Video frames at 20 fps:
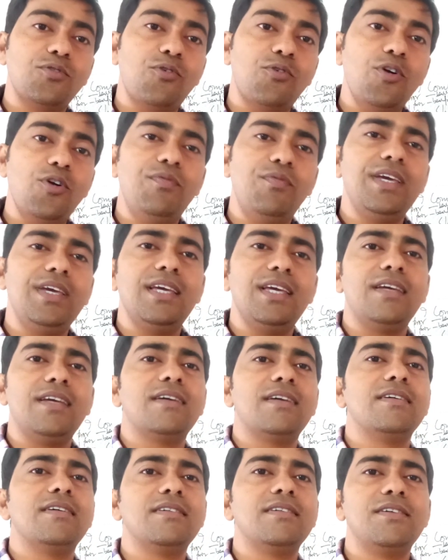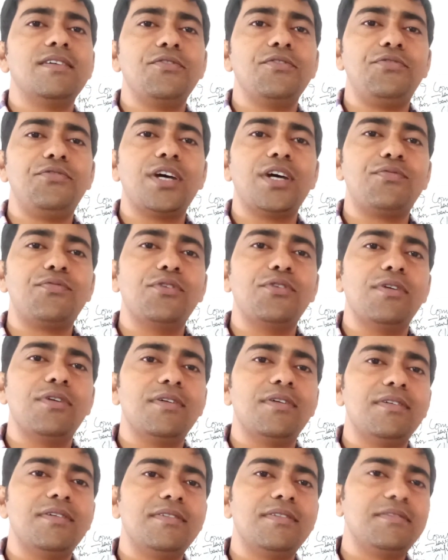will be fearful
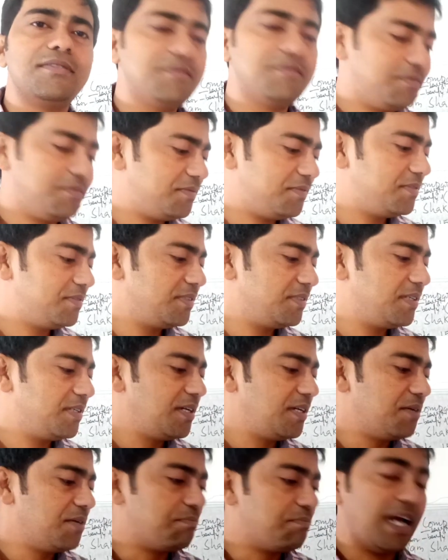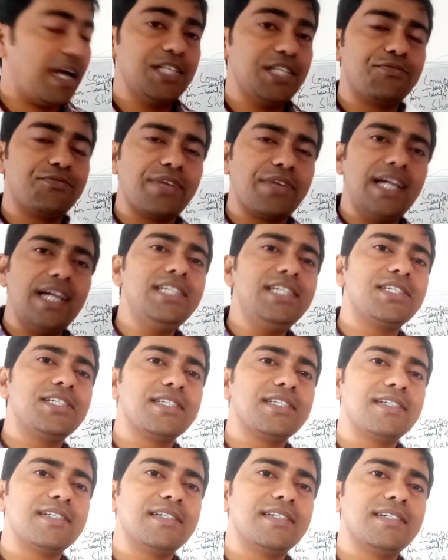by his friend's
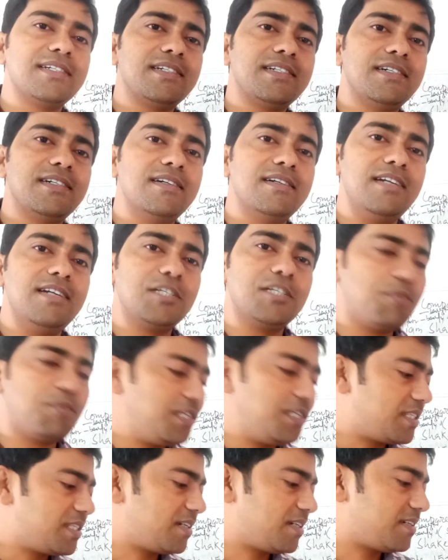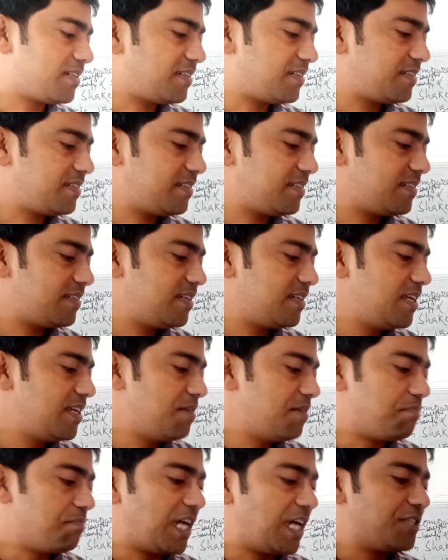disposition,
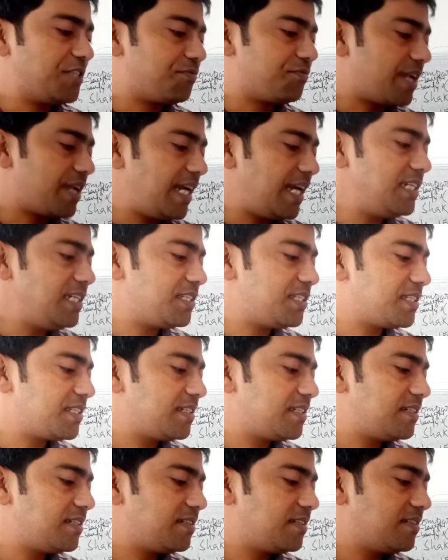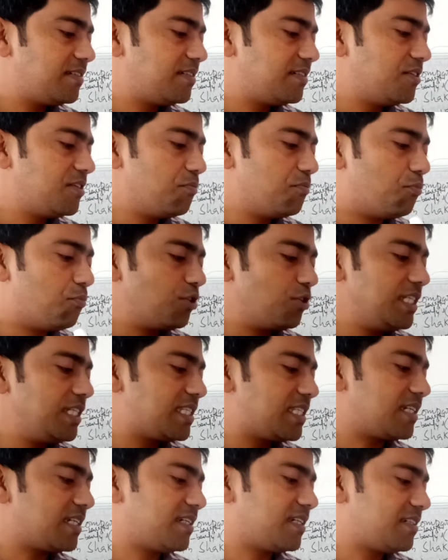by his friend's
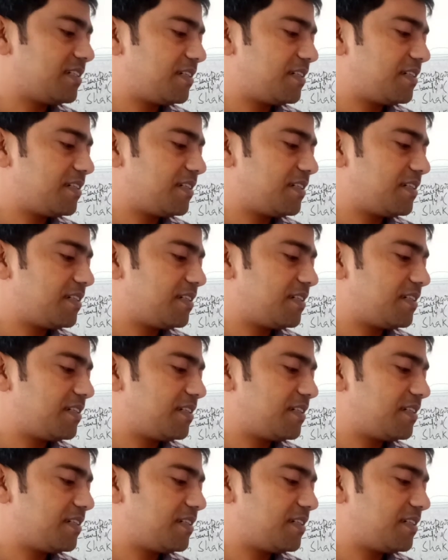position,